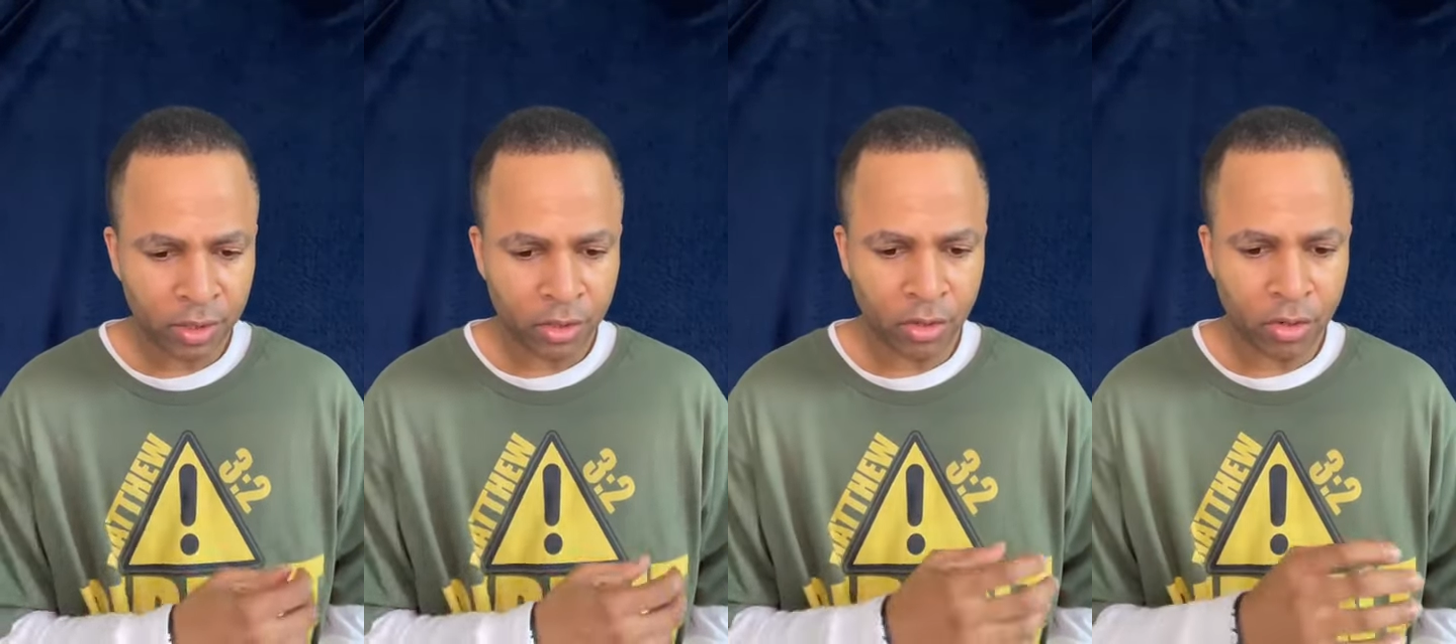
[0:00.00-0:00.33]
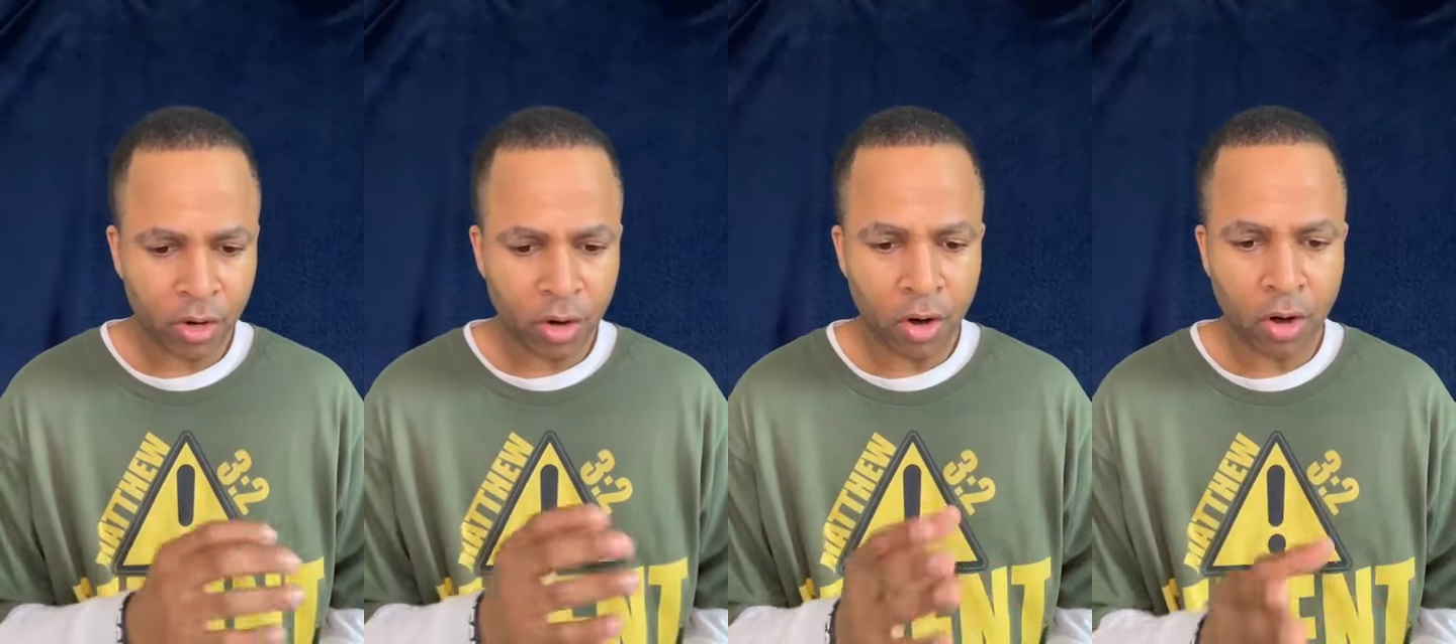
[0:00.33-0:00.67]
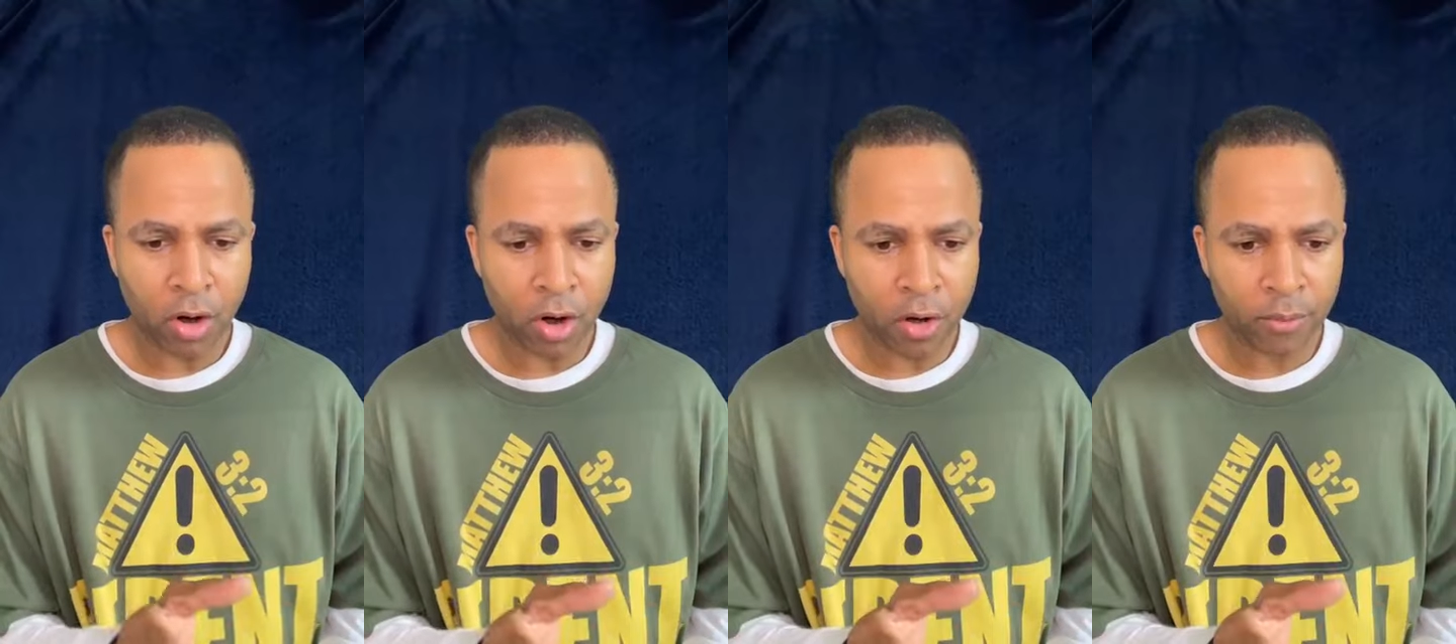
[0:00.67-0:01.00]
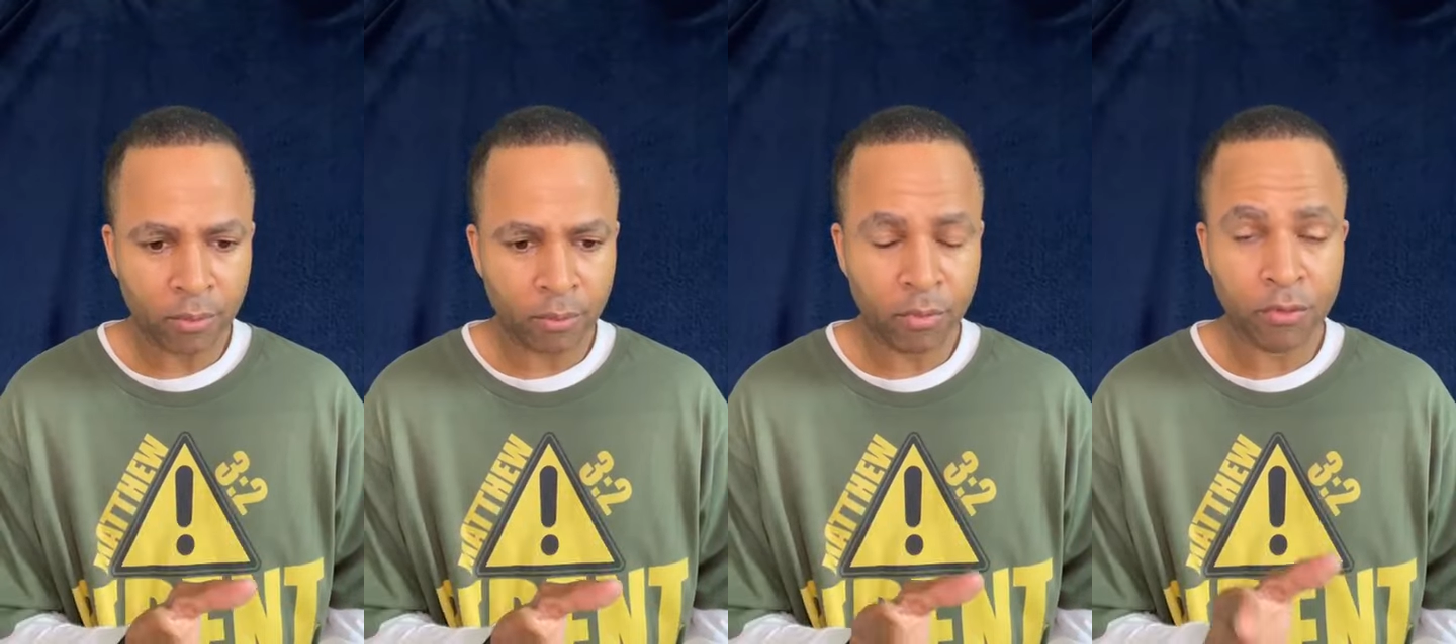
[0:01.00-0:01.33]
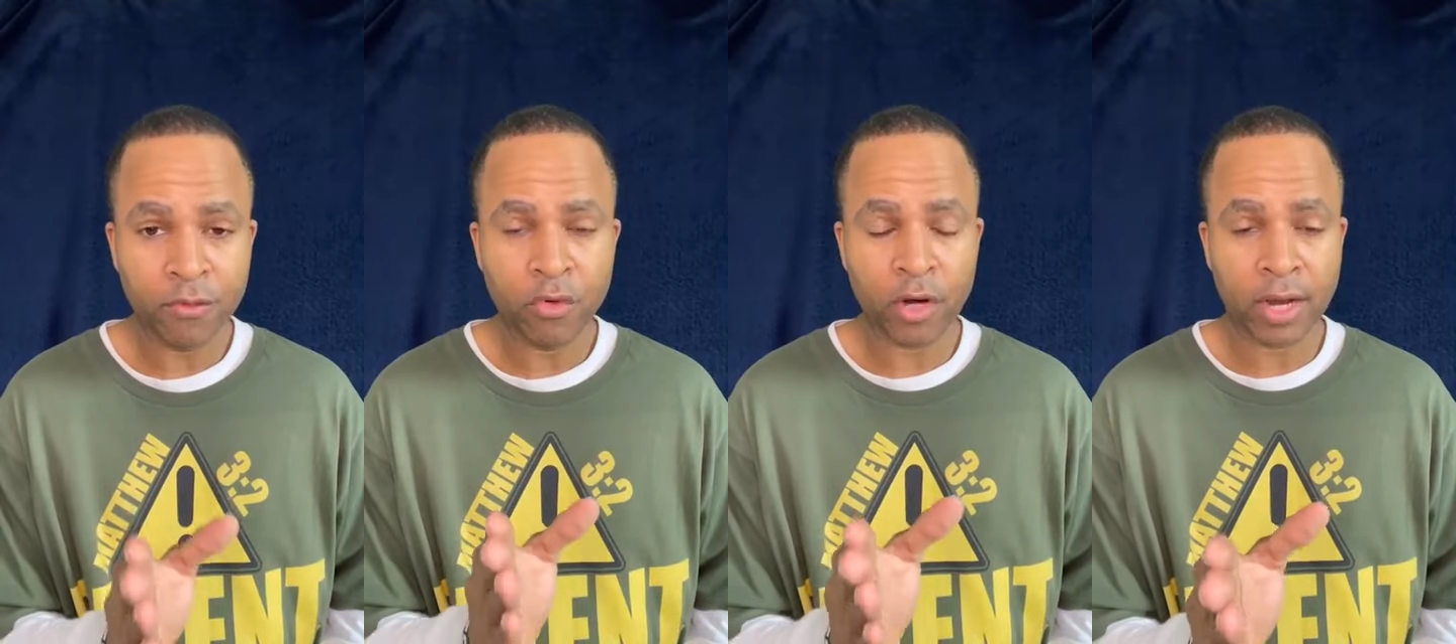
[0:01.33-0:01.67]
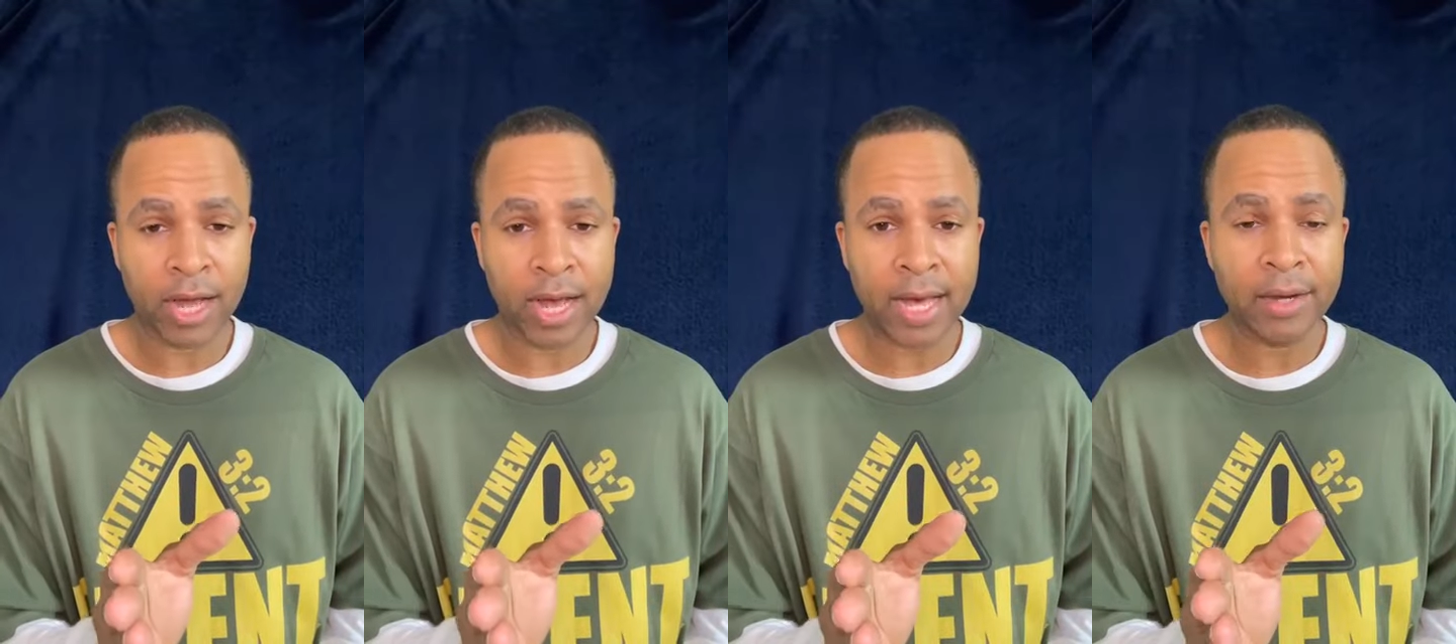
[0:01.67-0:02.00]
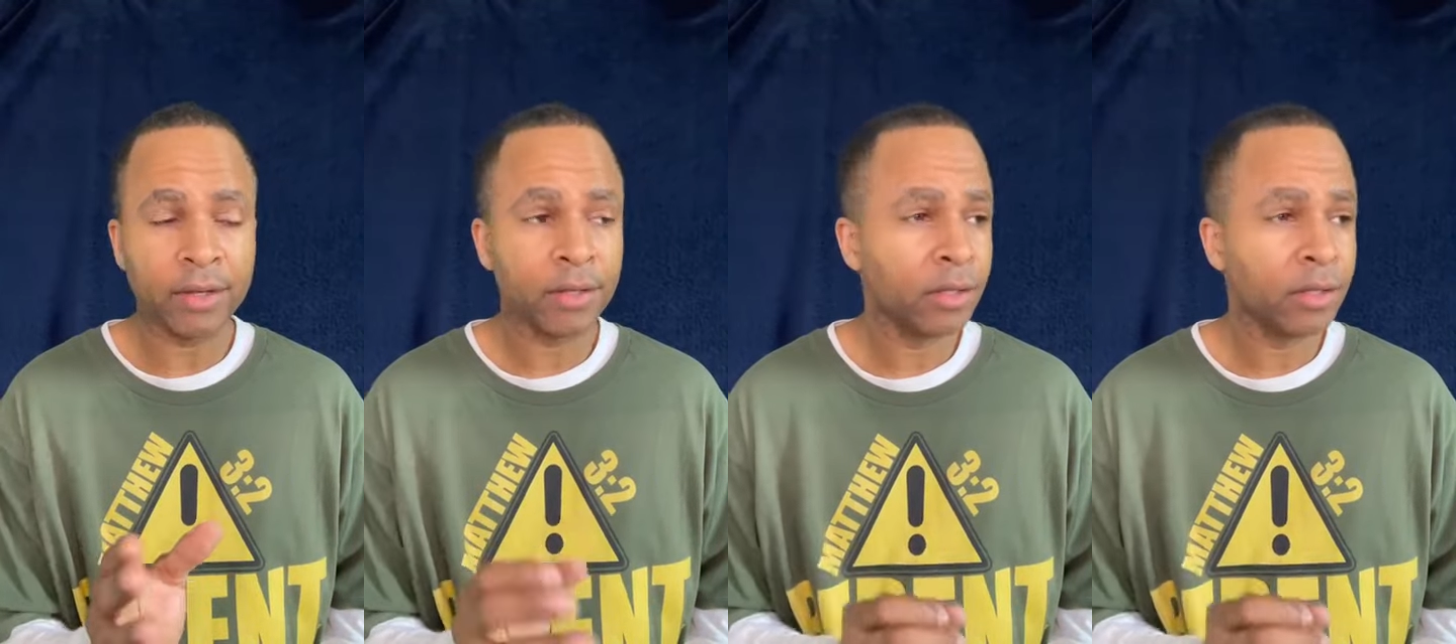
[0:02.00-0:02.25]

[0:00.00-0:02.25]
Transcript: your heart before God.